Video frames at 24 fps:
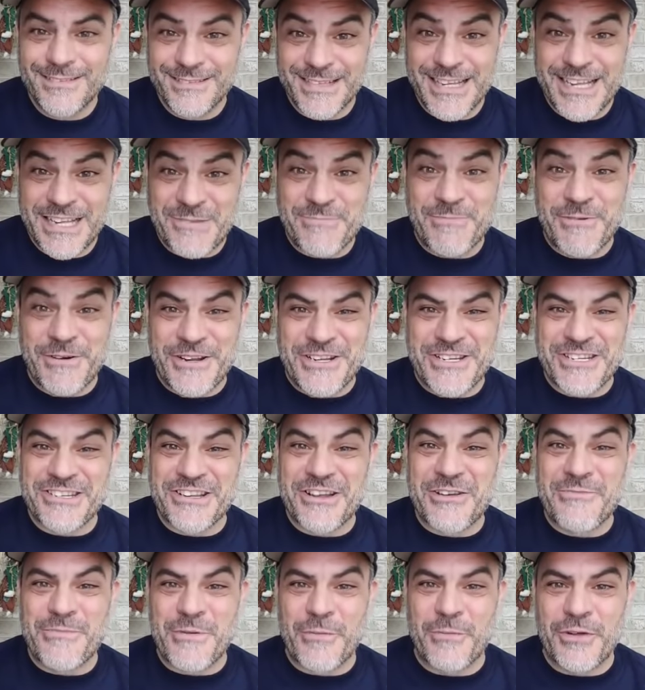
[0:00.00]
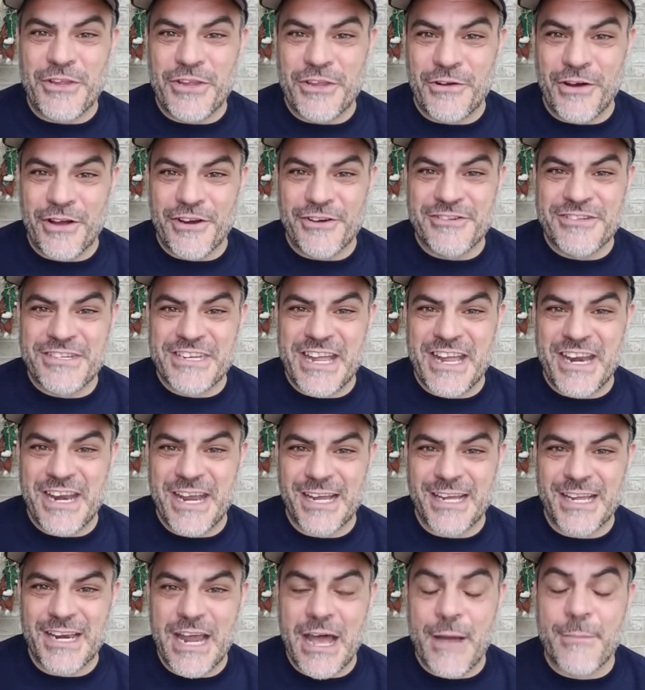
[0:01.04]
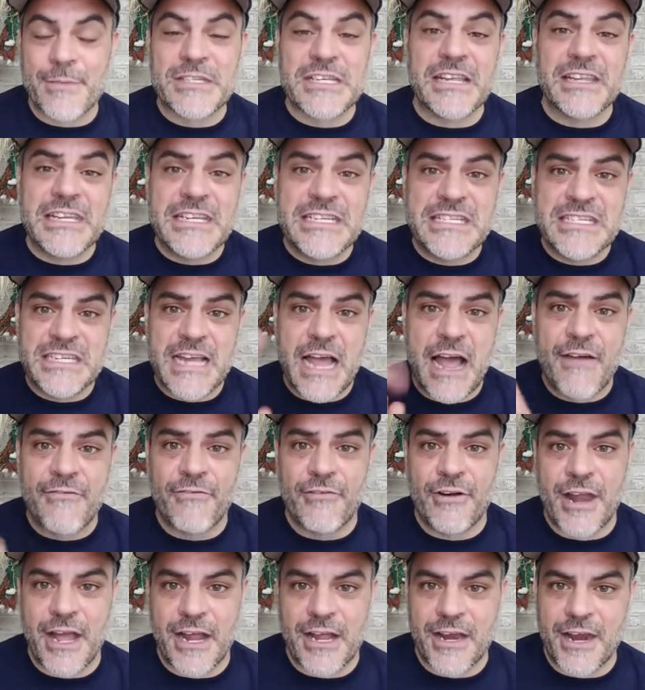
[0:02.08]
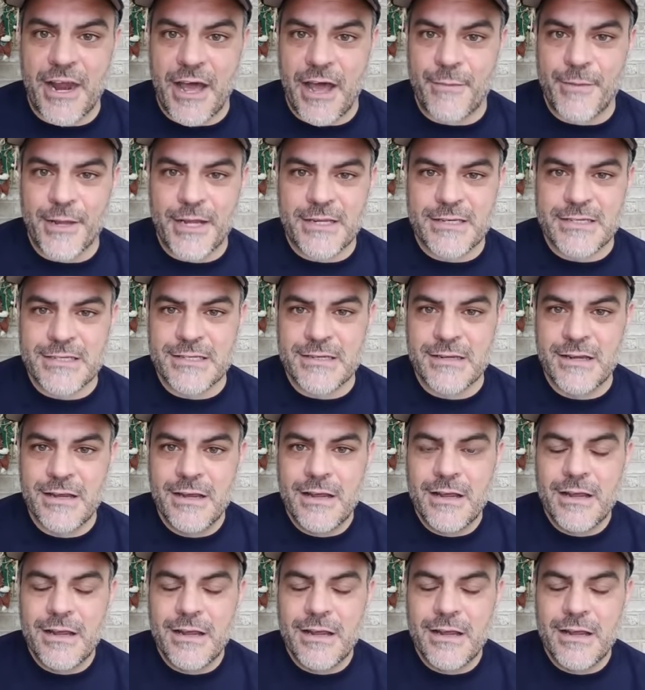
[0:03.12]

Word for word: It's pretty stupid when you understand economics, at least sovereign economics.